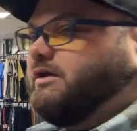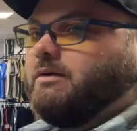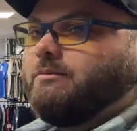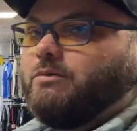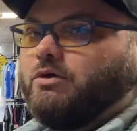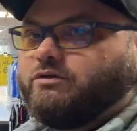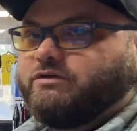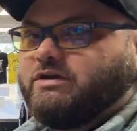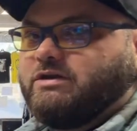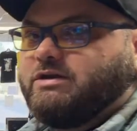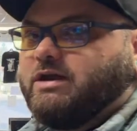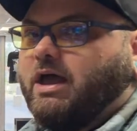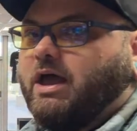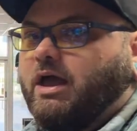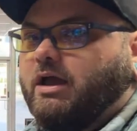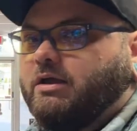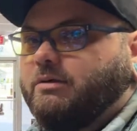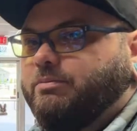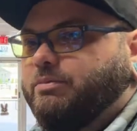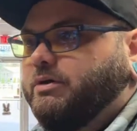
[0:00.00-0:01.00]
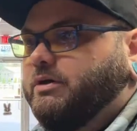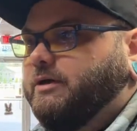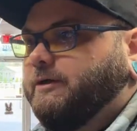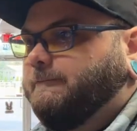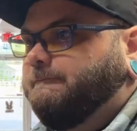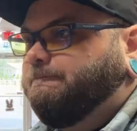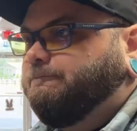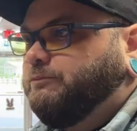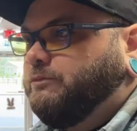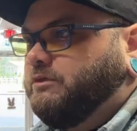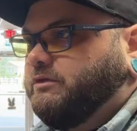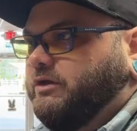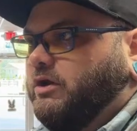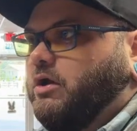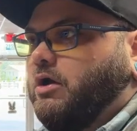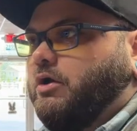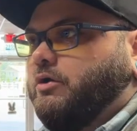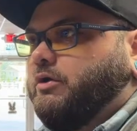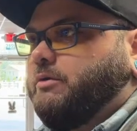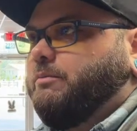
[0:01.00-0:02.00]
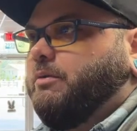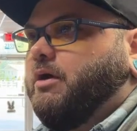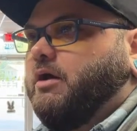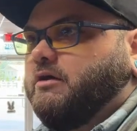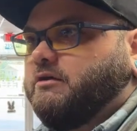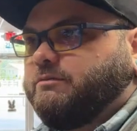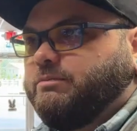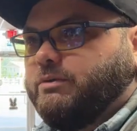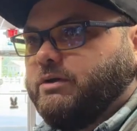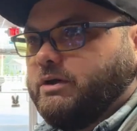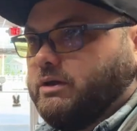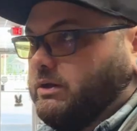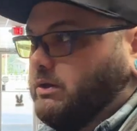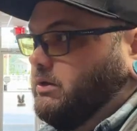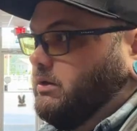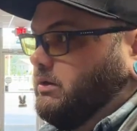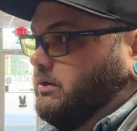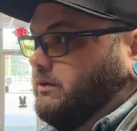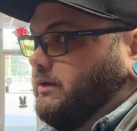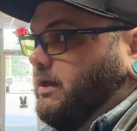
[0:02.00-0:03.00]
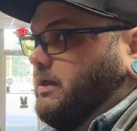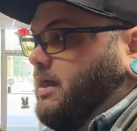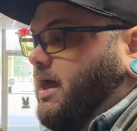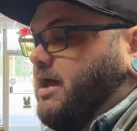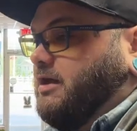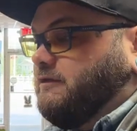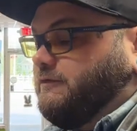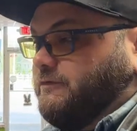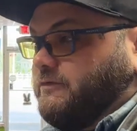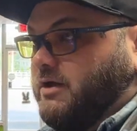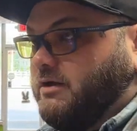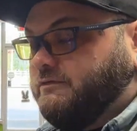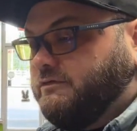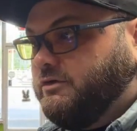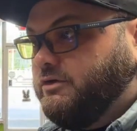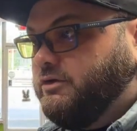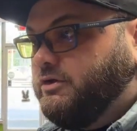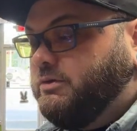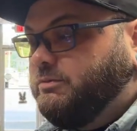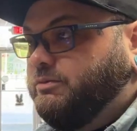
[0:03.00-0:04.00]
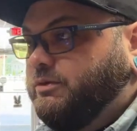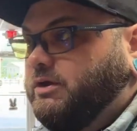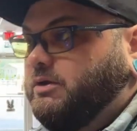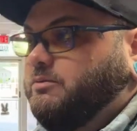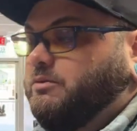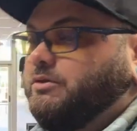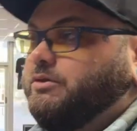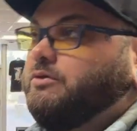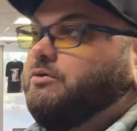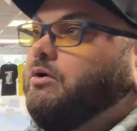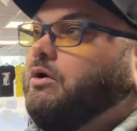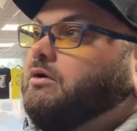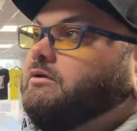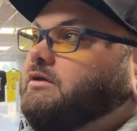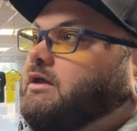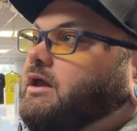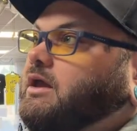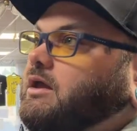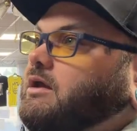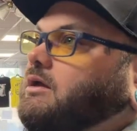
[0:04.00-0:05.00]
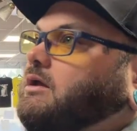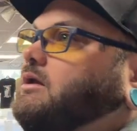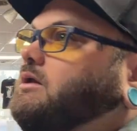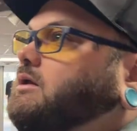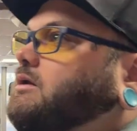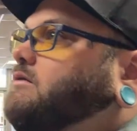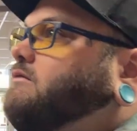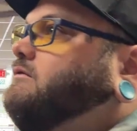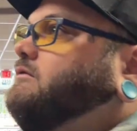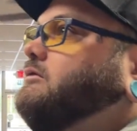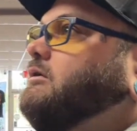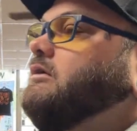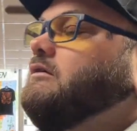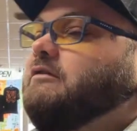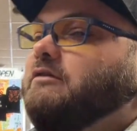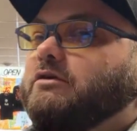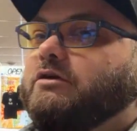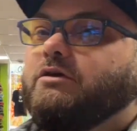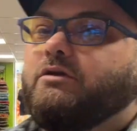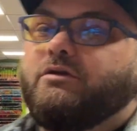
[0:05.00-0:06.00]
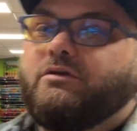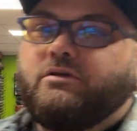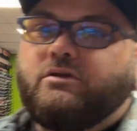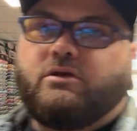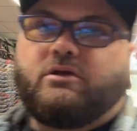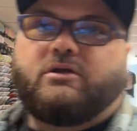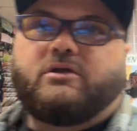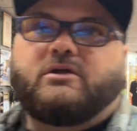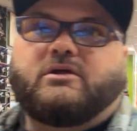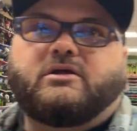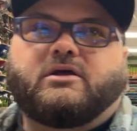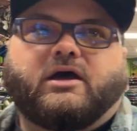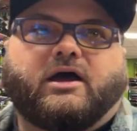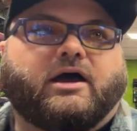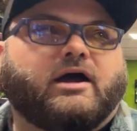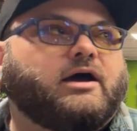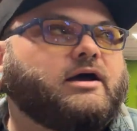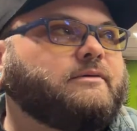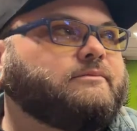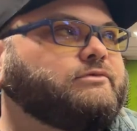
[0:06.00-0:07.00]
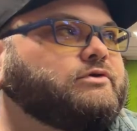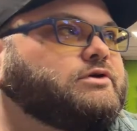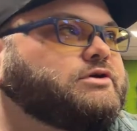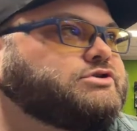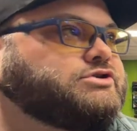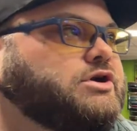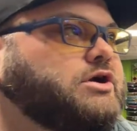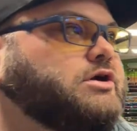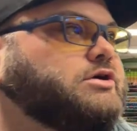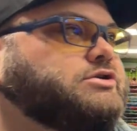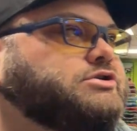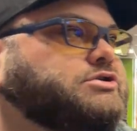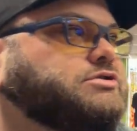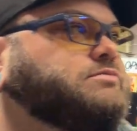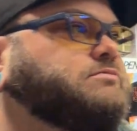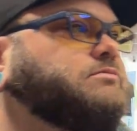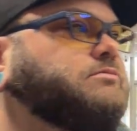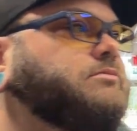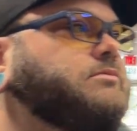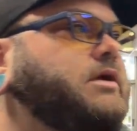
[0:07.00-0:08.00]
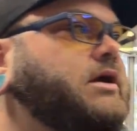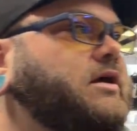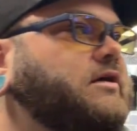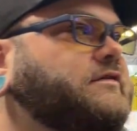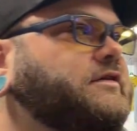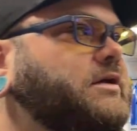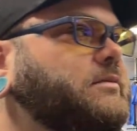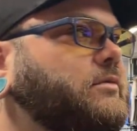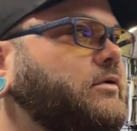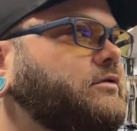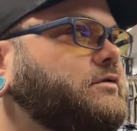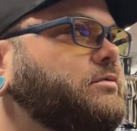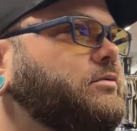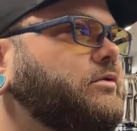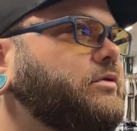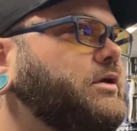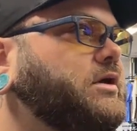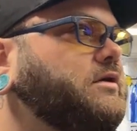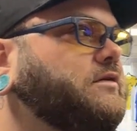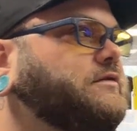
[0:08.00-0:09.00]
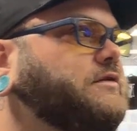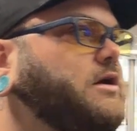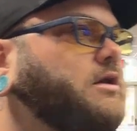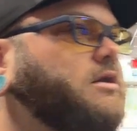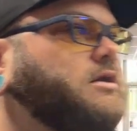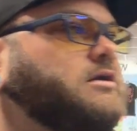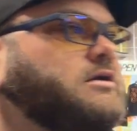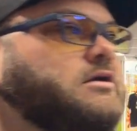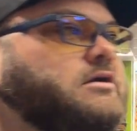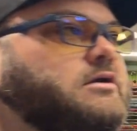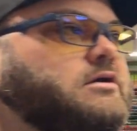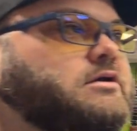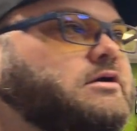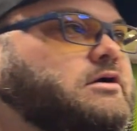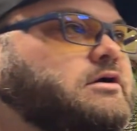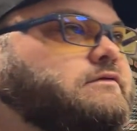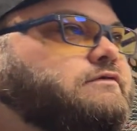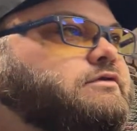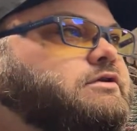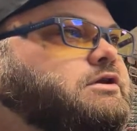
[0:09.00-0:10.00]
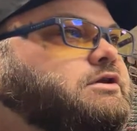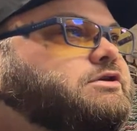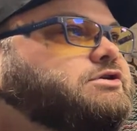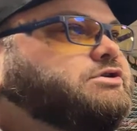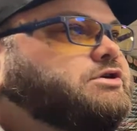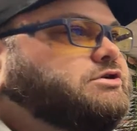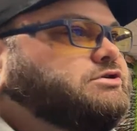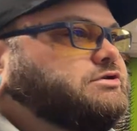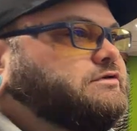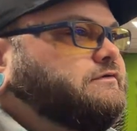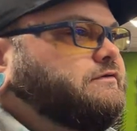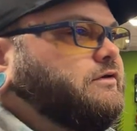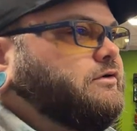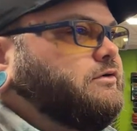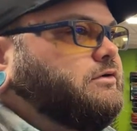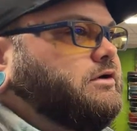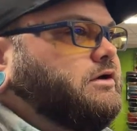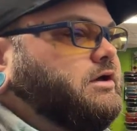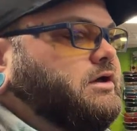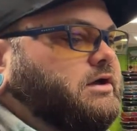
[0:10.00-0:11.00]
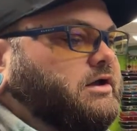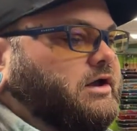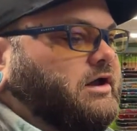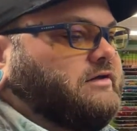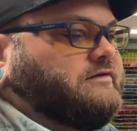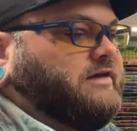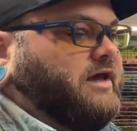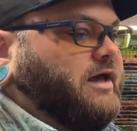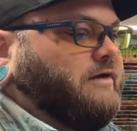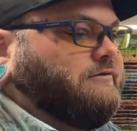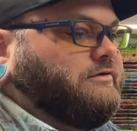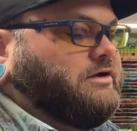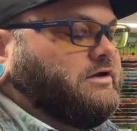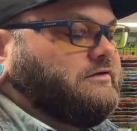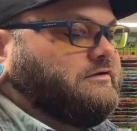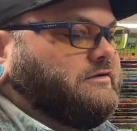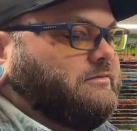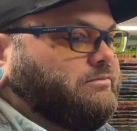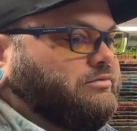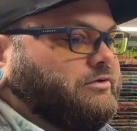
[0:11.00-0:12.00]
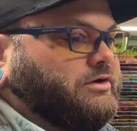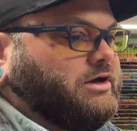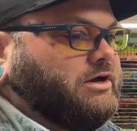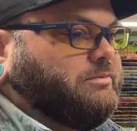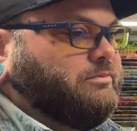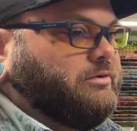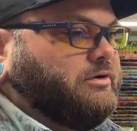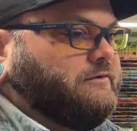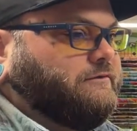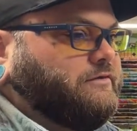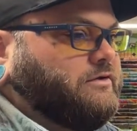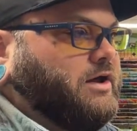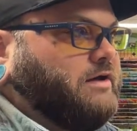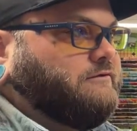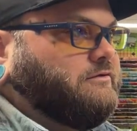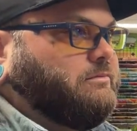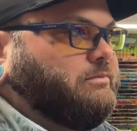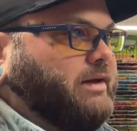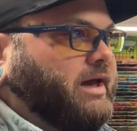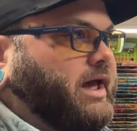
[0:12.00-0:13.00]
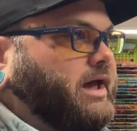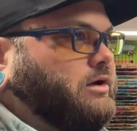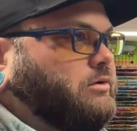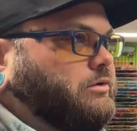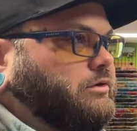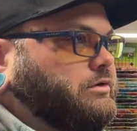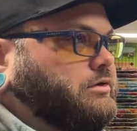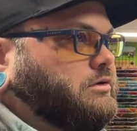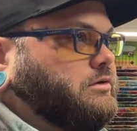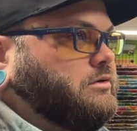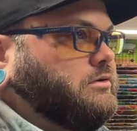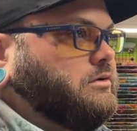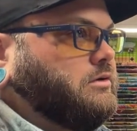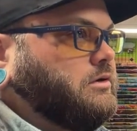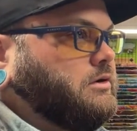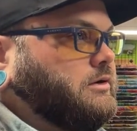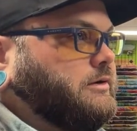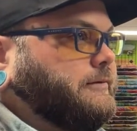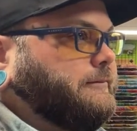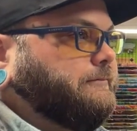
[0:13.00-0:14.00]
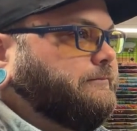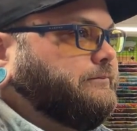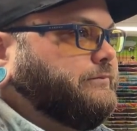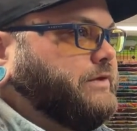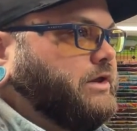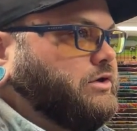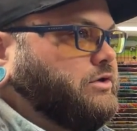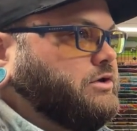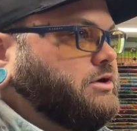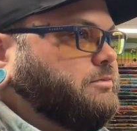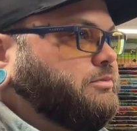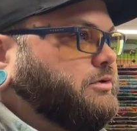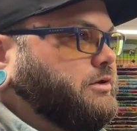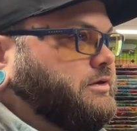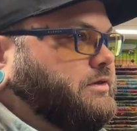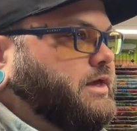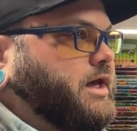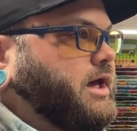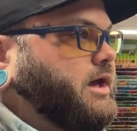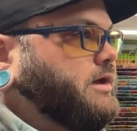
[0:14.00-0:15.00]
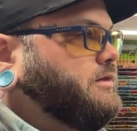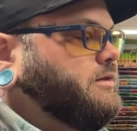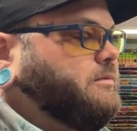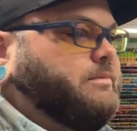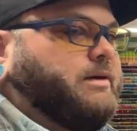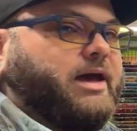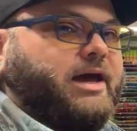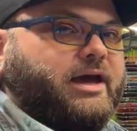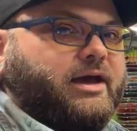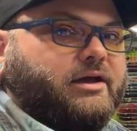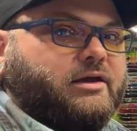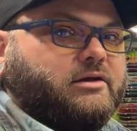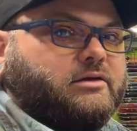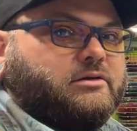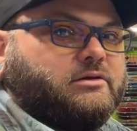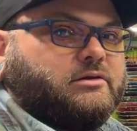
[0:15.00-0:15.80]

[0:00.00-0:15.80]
a multi-dock, but they're $100, but they last forever. You could bring it with you all day, and it's good. You could charge, like I said, multiple things on it, or if you need to charge your phone. It's heavy, it's a brick, but if you have a bag with you, then you could put that in the bag.